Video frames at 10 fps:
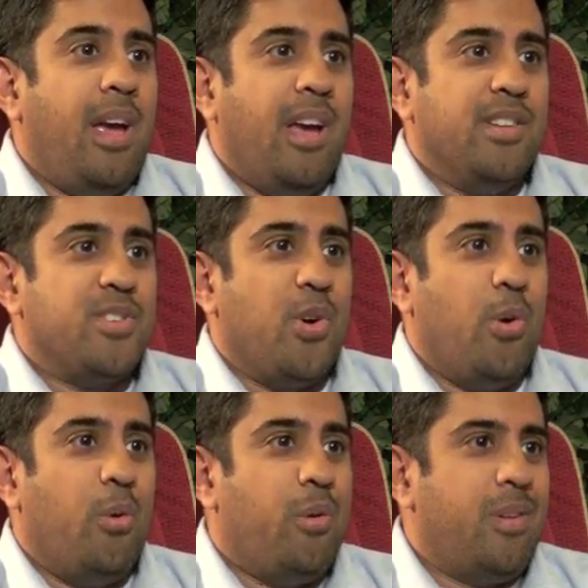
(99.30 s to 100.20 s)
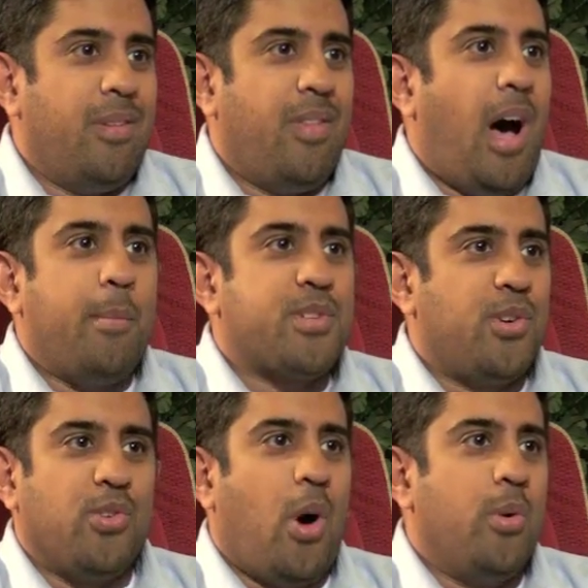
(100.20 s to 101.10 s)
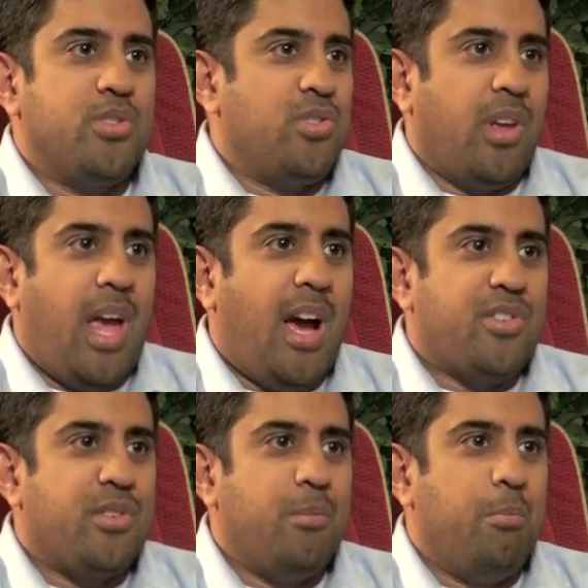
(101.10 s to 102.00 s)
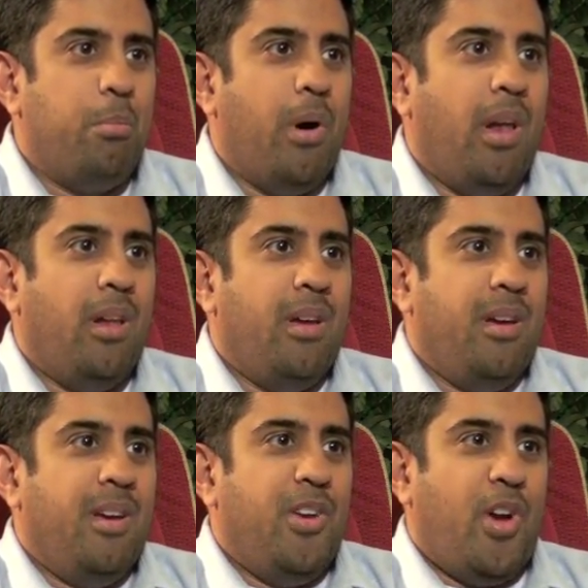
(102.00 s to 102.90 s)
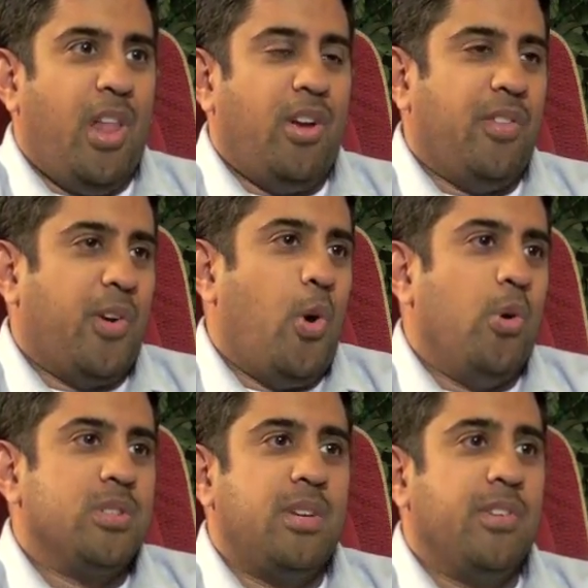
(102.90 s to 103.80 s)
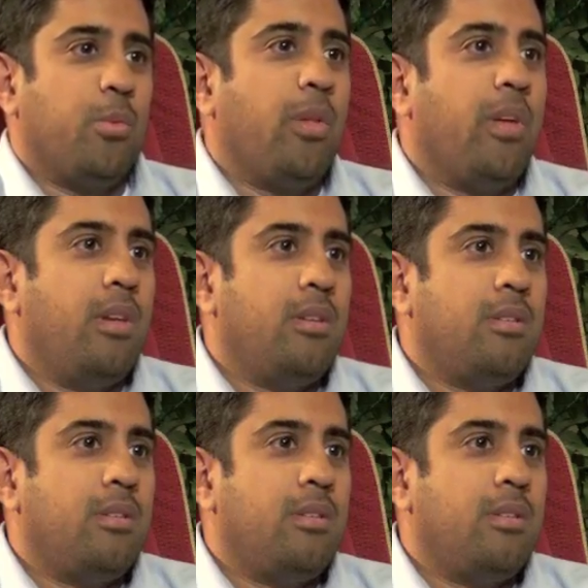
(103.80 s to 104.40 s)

And so the obstacle is always usually cash, but you gotta look at the goal and see if it's worth it.